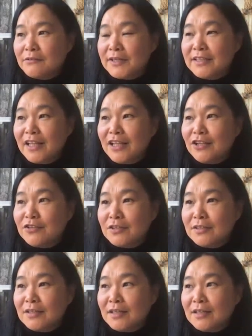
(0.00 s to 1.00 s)

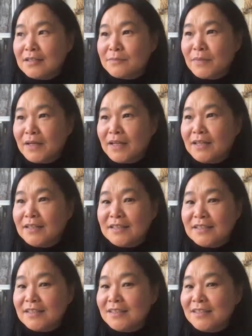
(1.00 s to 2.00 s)
orientation as my
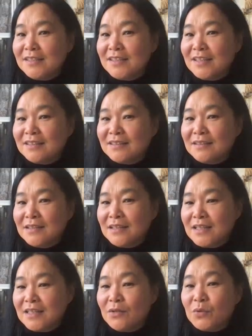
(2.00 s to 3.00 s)
identity and
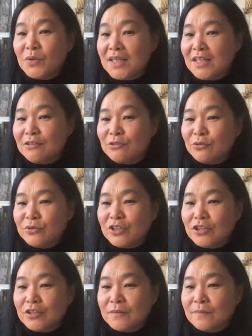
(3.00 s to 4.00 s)
looking
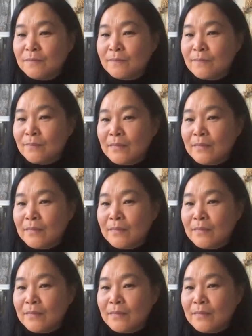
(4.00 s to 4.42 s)
into the,